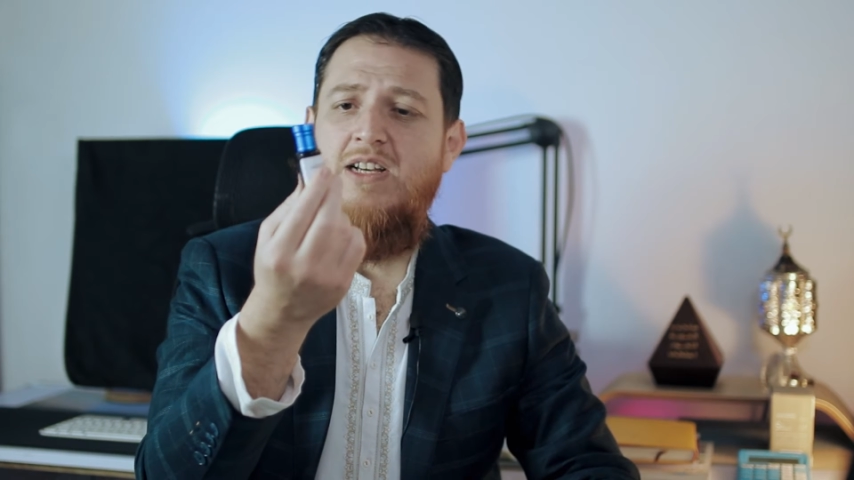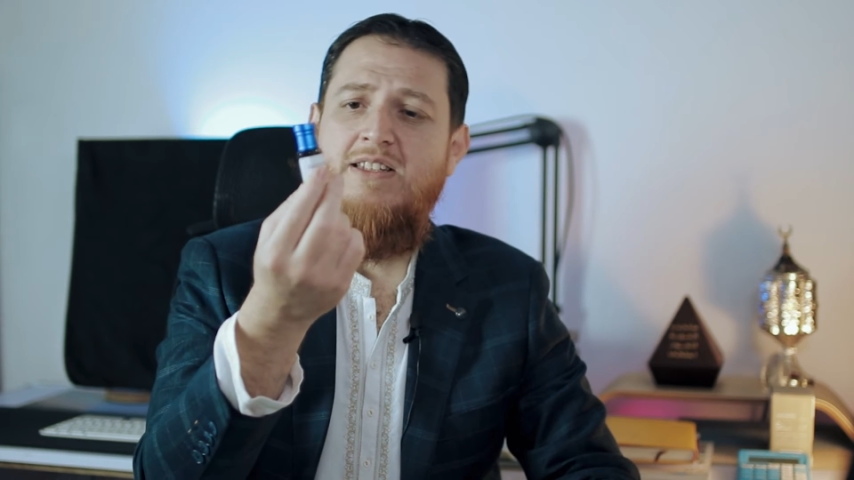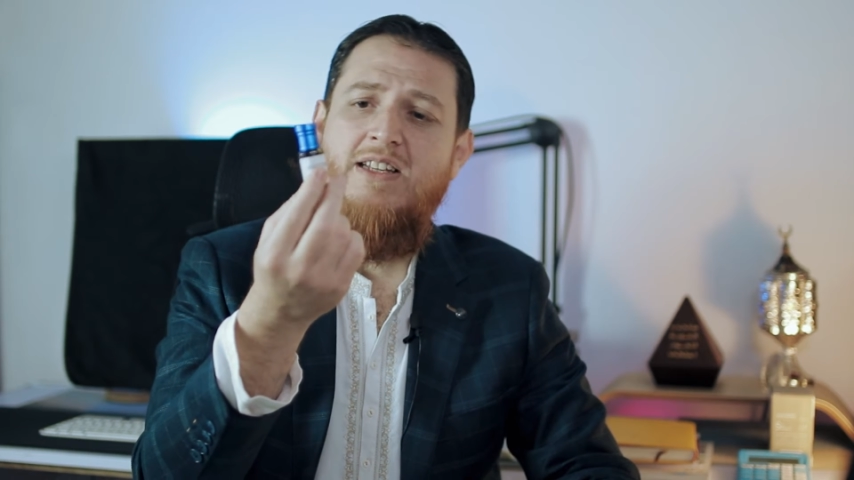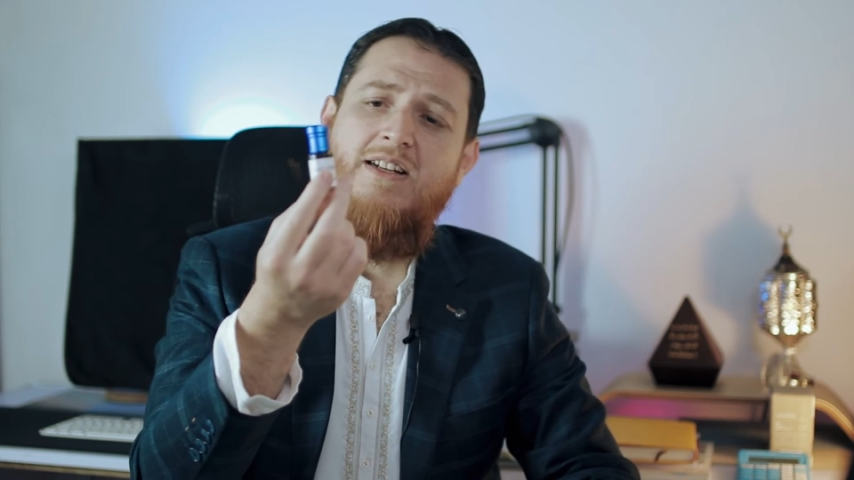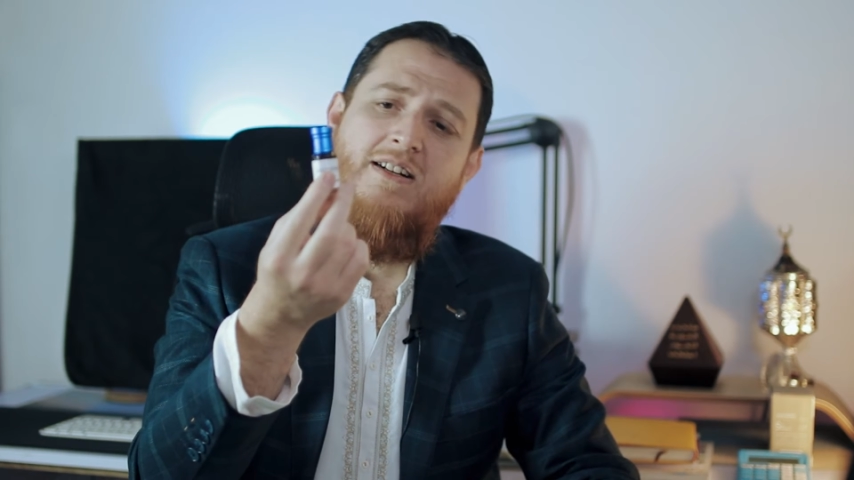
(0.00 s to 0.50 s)
I
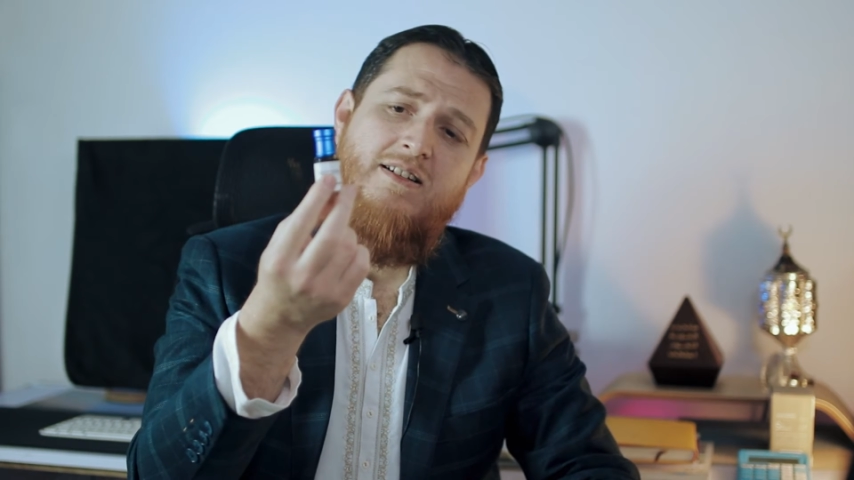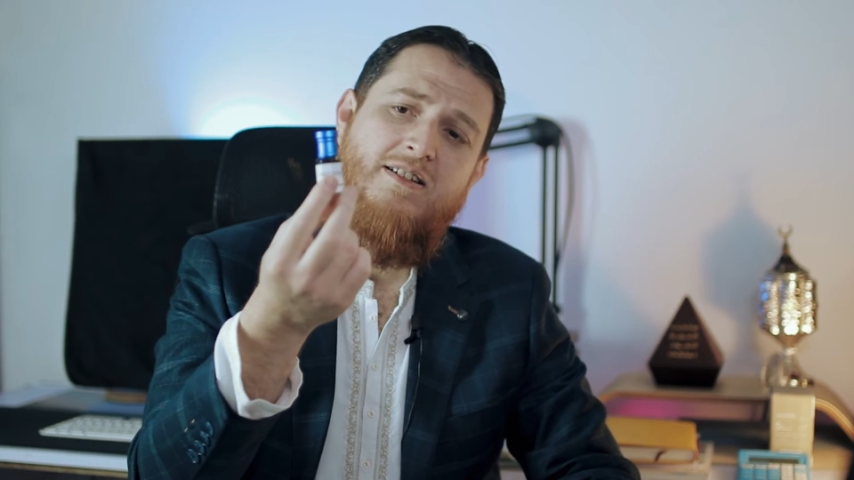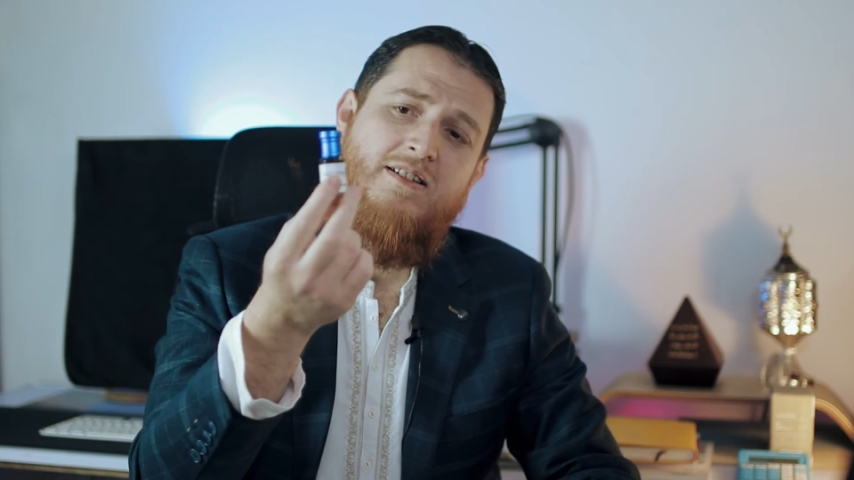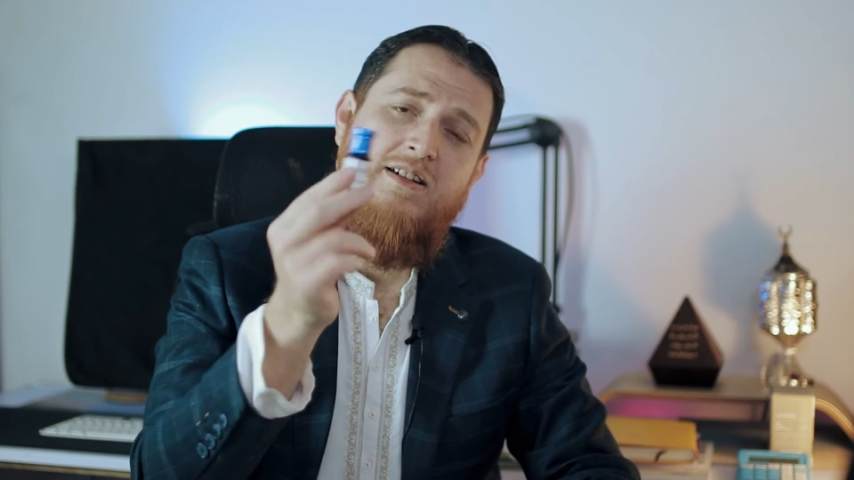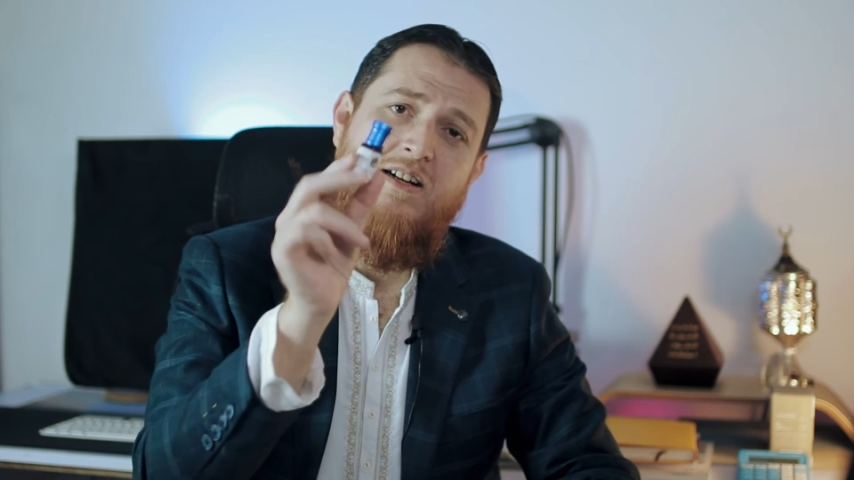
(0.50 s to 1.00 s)
think
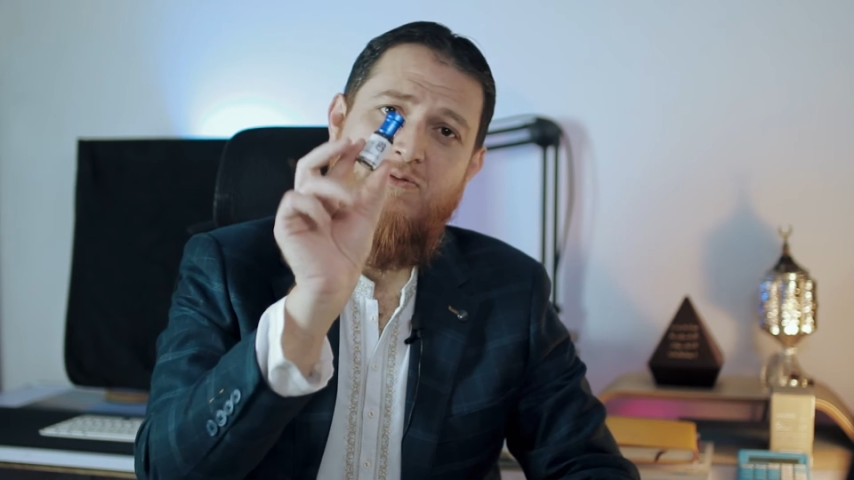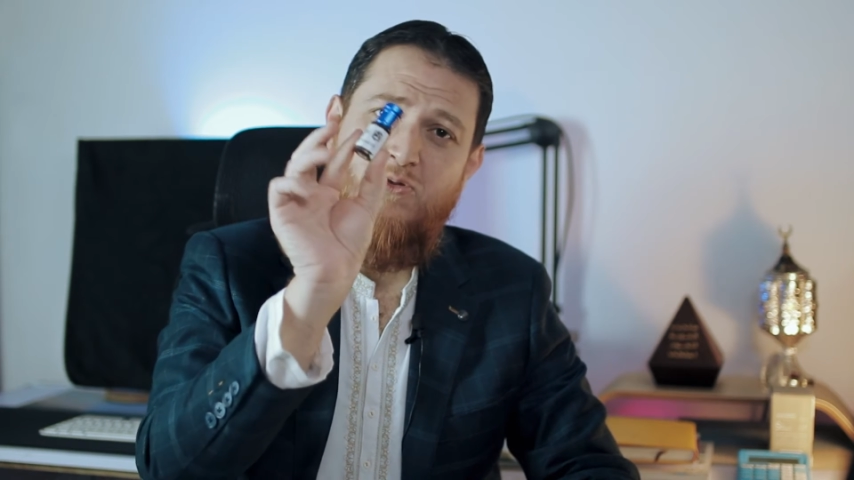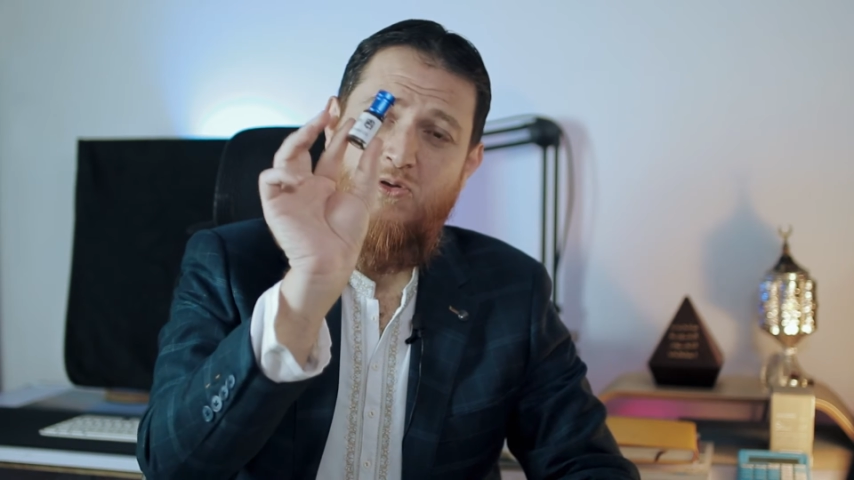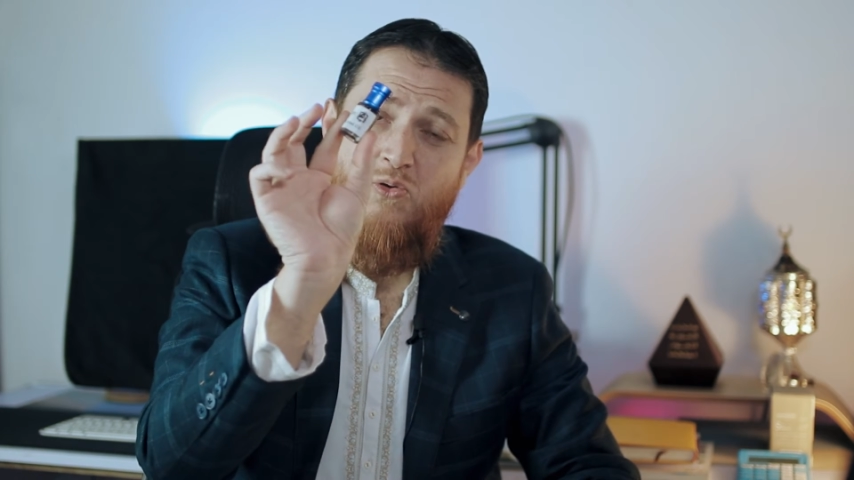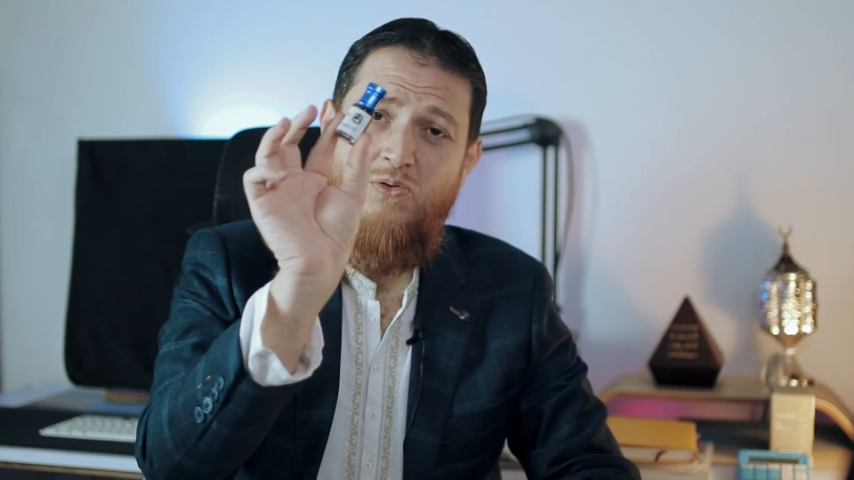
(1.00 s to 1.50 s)
I
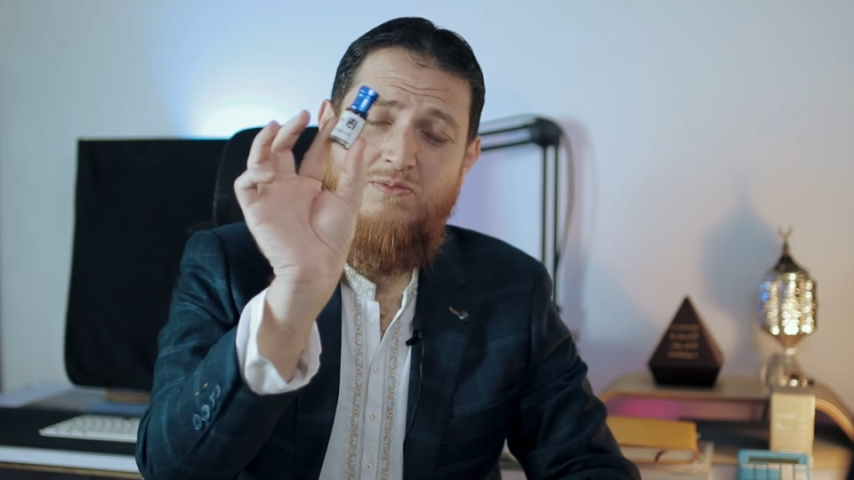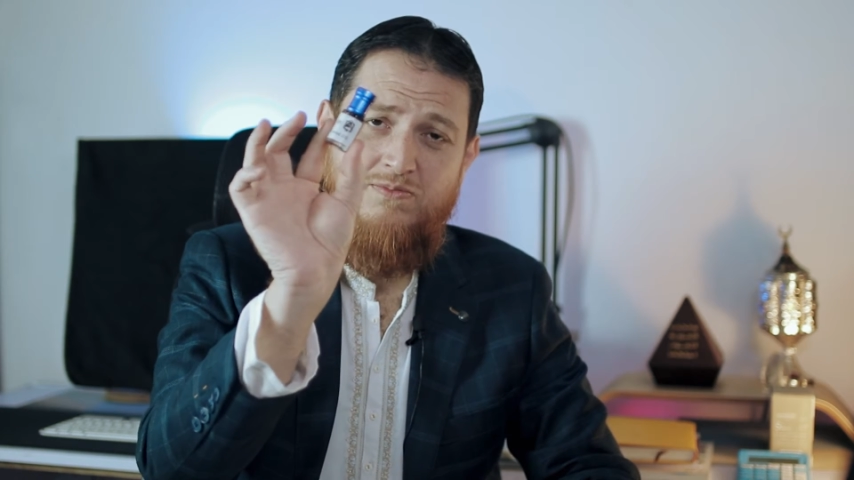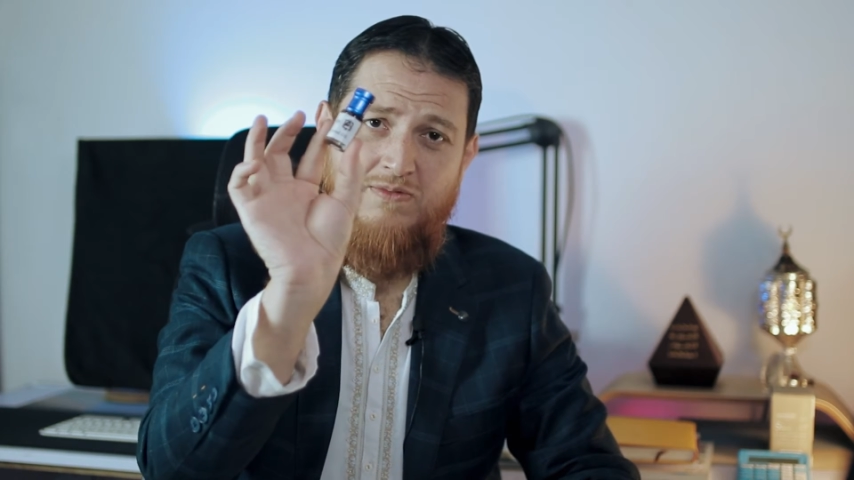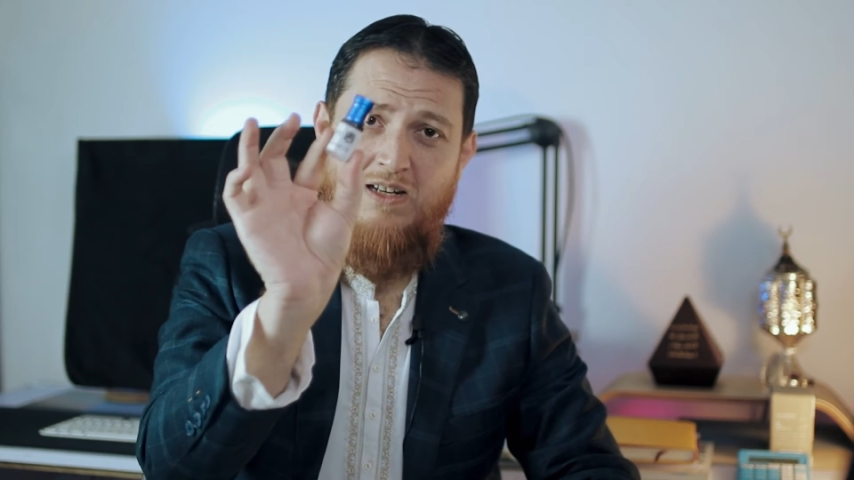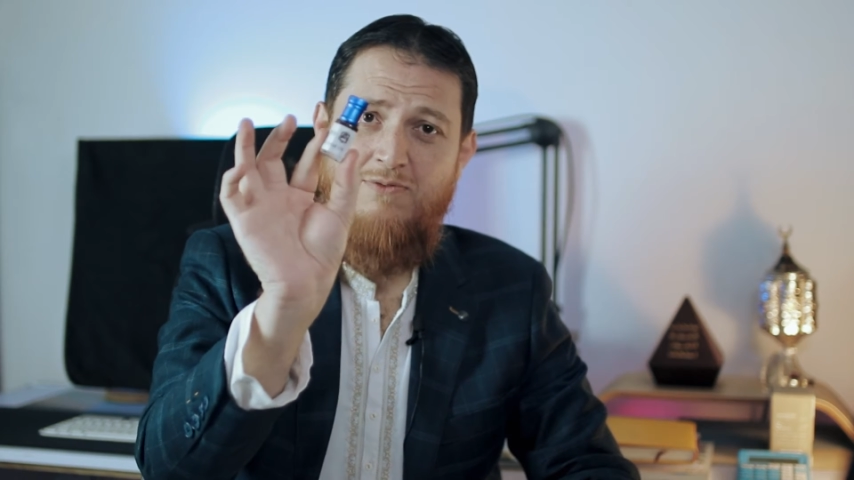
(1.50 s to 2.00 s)

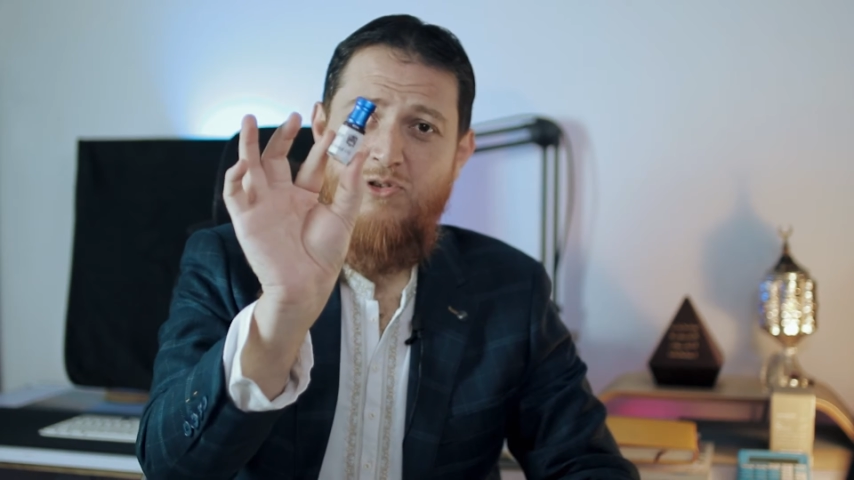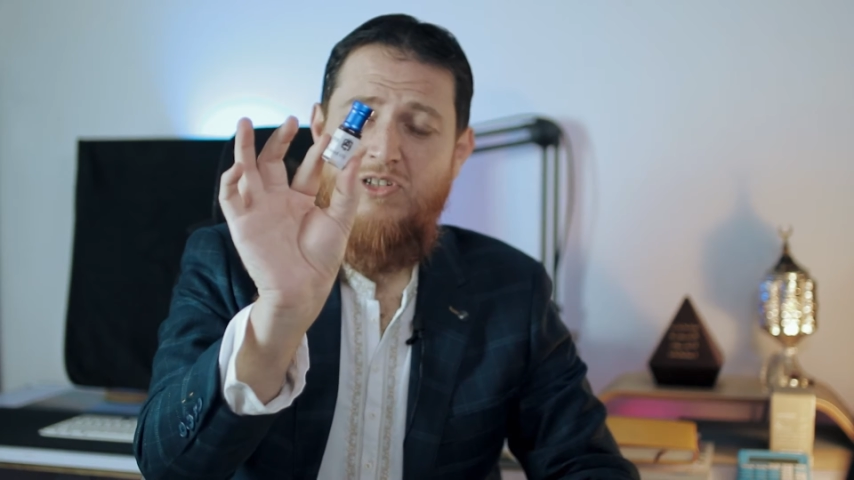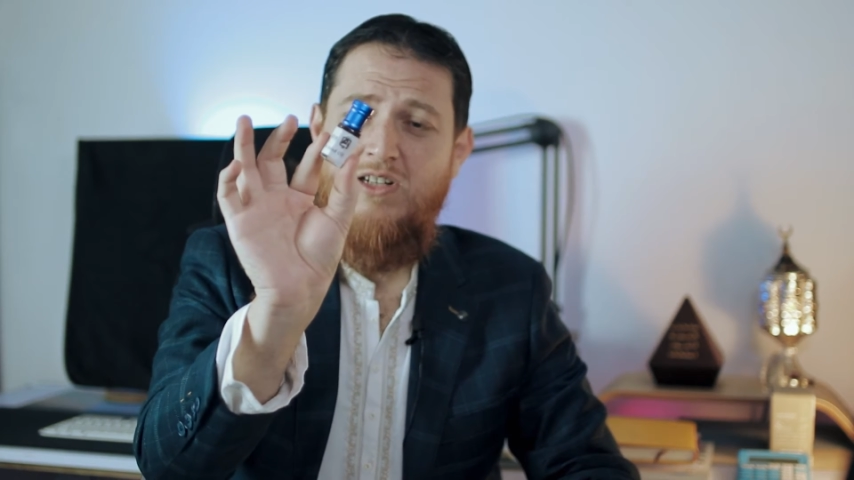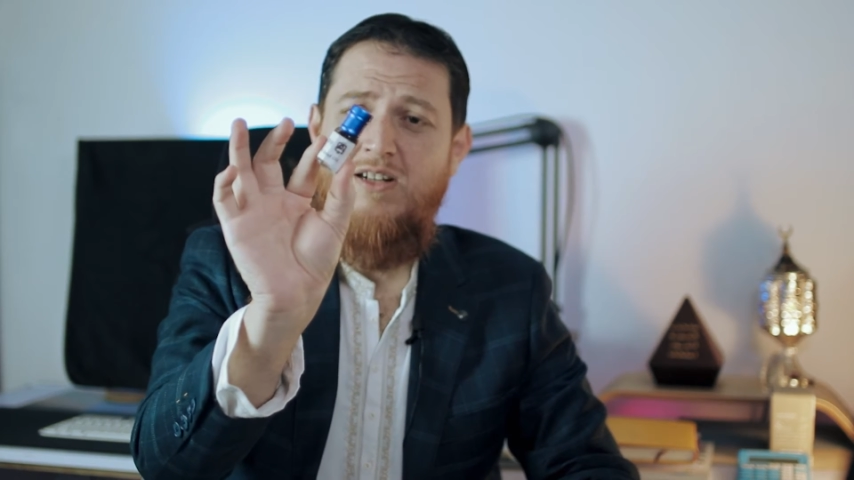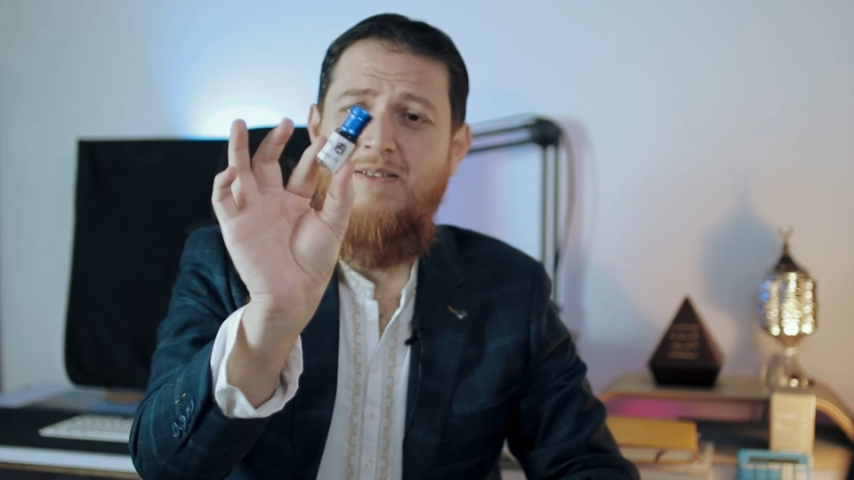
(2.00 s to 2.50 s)
would